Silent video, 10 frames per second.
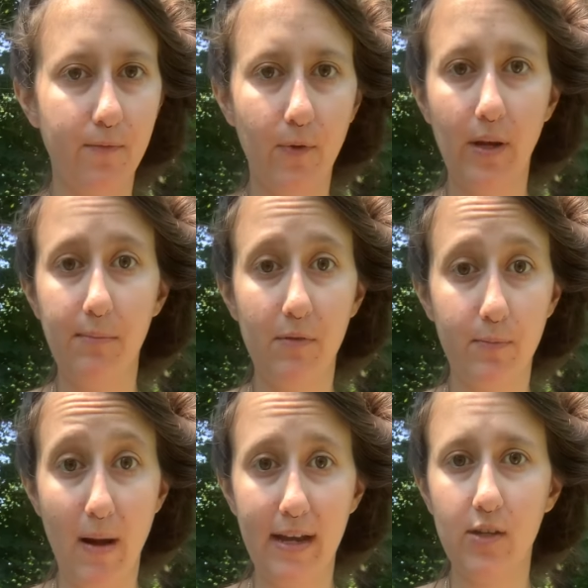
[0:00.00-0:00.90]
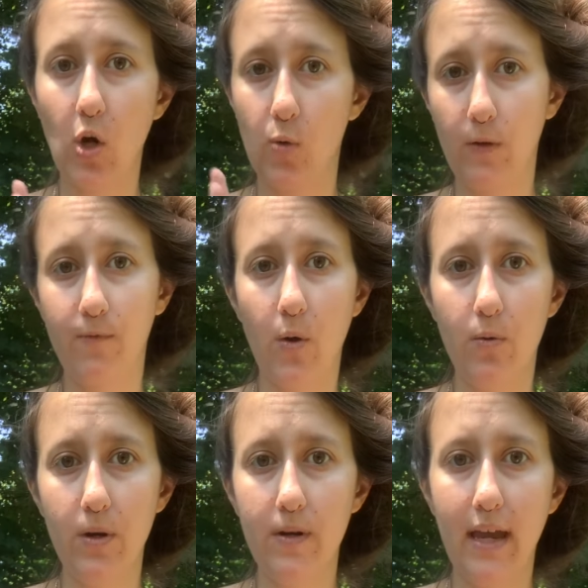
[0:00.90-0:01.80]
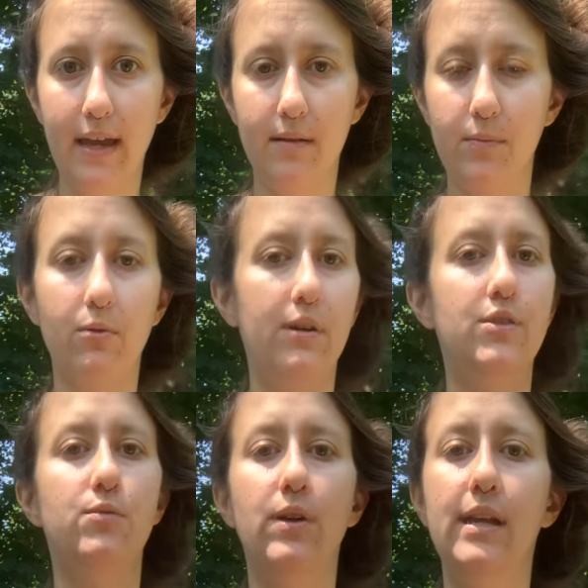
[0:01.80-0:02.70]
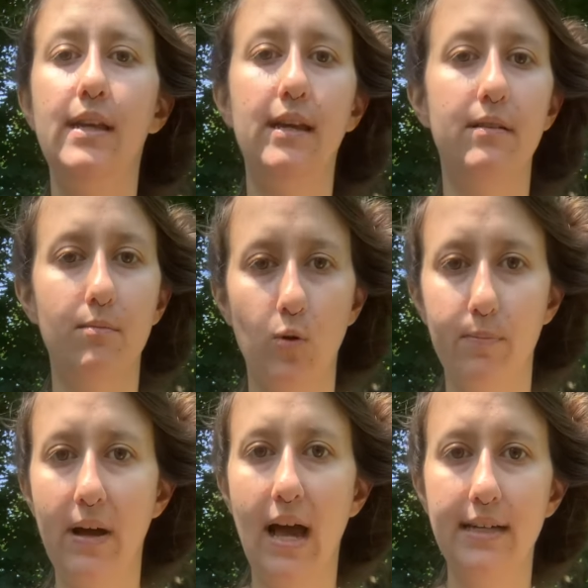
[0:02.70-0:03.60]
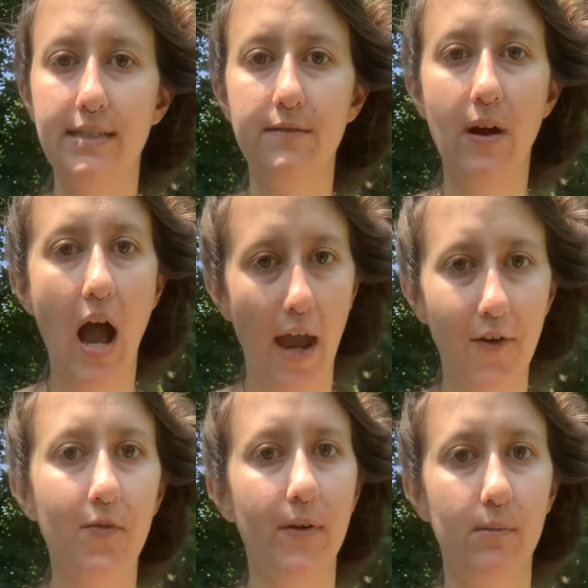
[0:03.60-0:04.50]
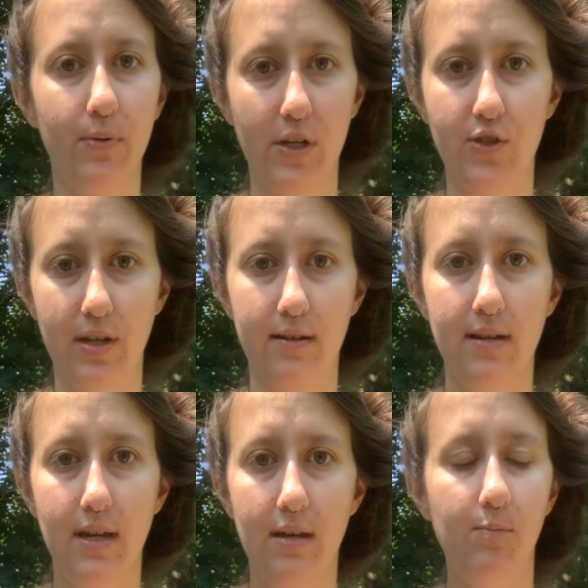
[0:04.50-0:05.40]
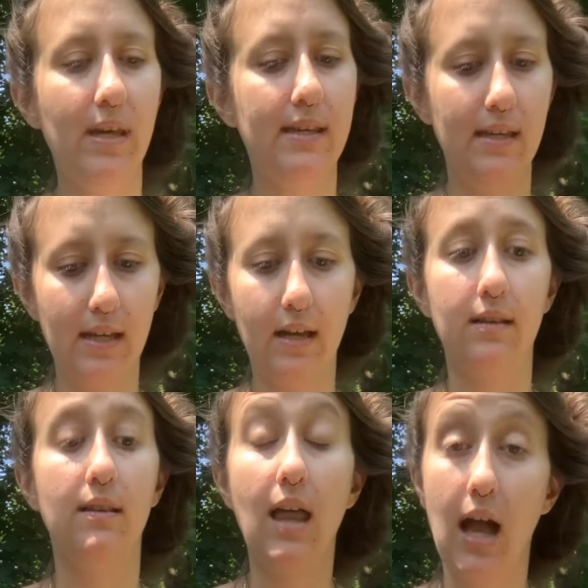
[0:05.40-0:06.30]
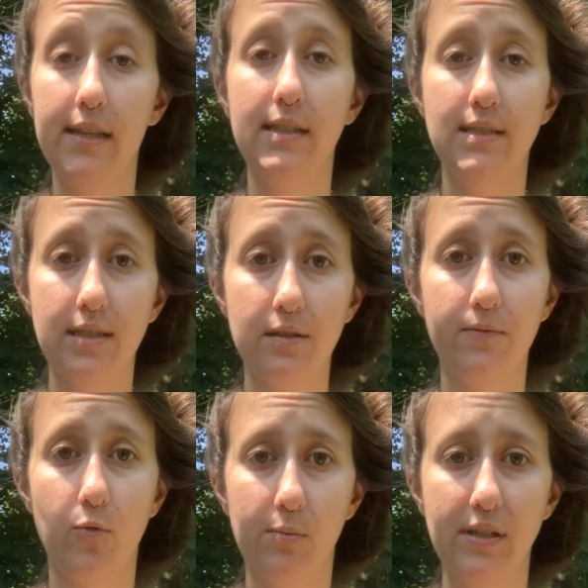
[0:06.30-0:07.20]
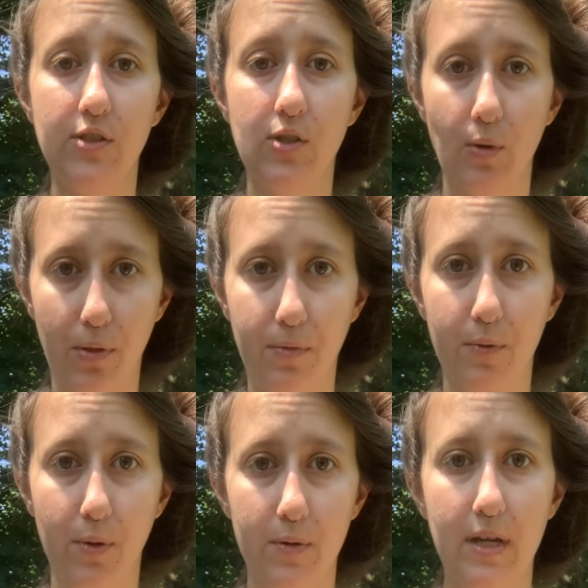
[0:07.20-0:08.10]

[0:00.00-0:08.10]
frame of mind going forward, and I'm going to radiate a more positive, higher vibration, making it a lot easier for me to go through.